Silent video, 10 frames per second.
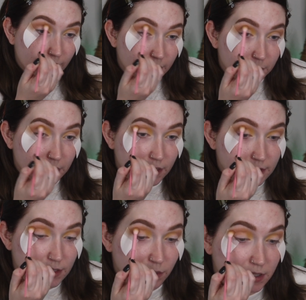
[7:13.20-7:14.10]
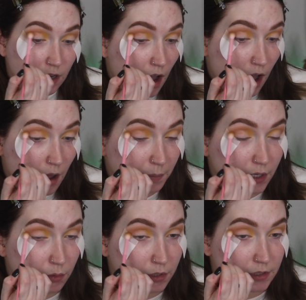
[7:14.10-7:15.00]
that because he was a cop,
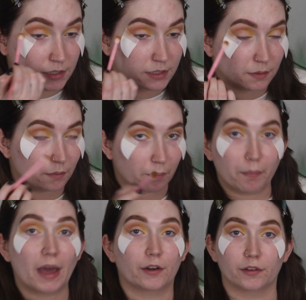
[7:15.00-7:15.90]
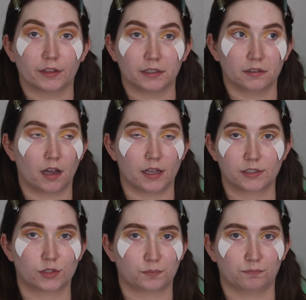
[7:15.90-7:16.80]
he was better than
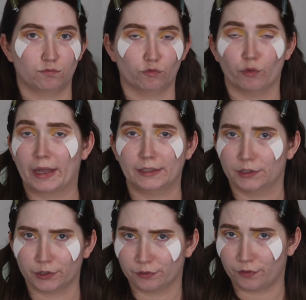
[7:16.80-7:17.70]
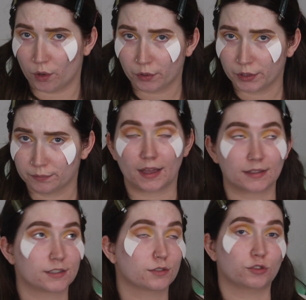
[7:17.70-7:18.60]
us regular folk.
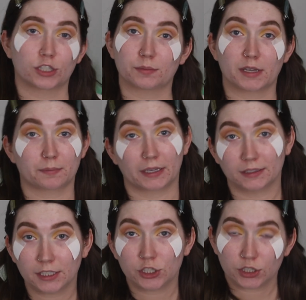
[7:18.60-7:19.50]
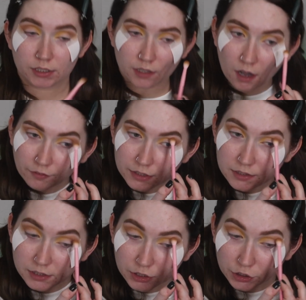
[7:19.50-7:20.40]
That's just my speculation.
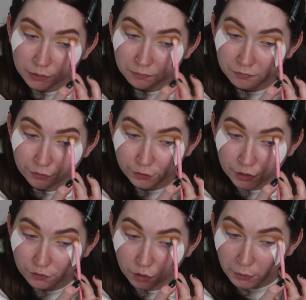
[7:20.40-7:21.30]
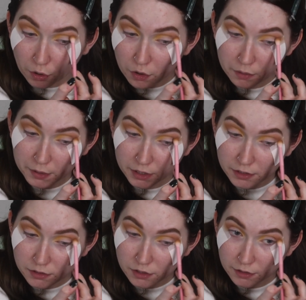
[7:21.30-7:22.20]
Obviously, you're free to form your own
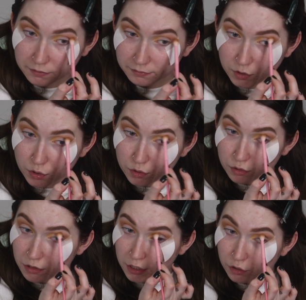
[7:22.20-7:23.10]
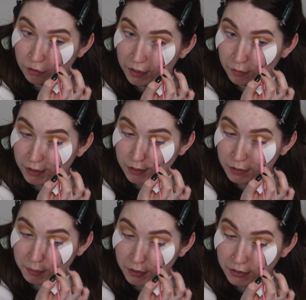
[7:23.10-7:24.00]
opinions on who you think Grant was as
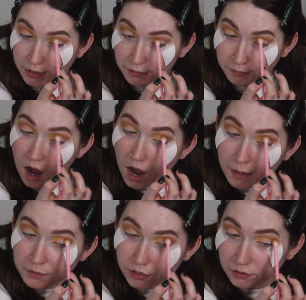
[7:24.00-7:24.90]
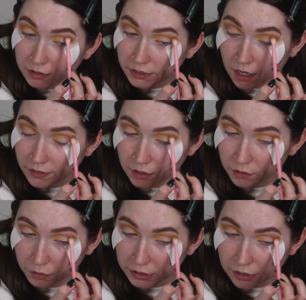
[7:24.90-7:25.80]
a person. I'm certainly not the
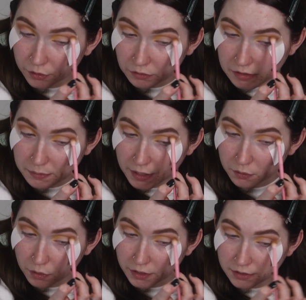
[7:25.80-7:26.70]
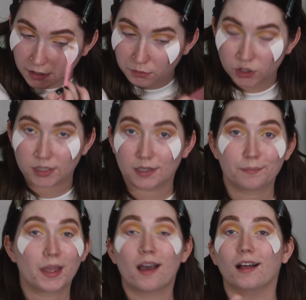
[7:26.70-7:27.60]
authority on who this man was. I'm just
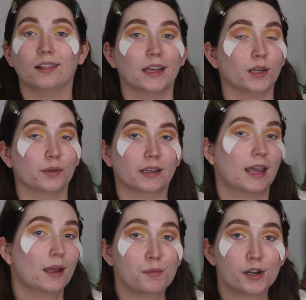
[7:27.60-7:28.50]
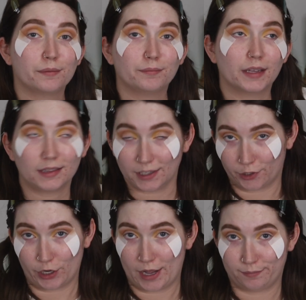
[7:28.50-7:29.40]
a lady with a camera and the
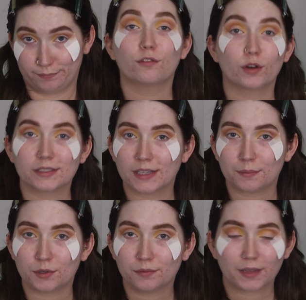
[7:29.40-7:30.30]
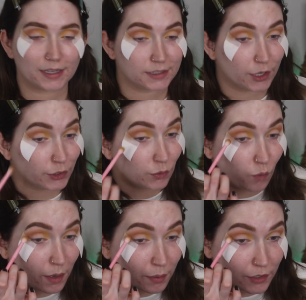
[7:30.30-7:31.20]
internet. For example, I can tell you
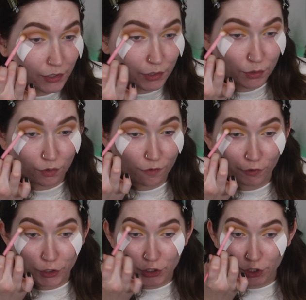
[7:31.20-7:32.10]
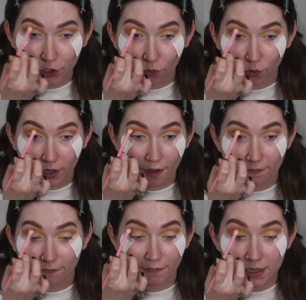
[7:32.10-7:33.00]
one person who for sure would
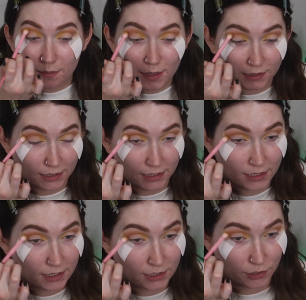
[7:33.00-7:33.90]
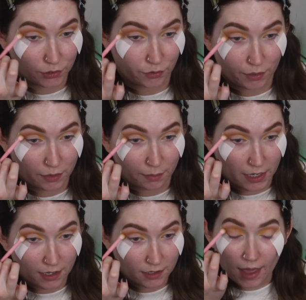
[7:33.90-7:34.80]
vehemently disagree with
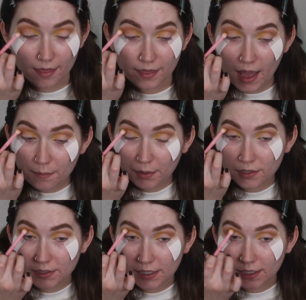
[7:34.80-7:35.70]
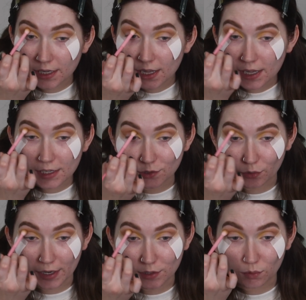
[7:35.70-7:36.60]
me, and that person is
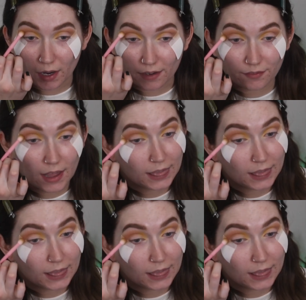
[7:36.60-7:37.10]
Grant's wife,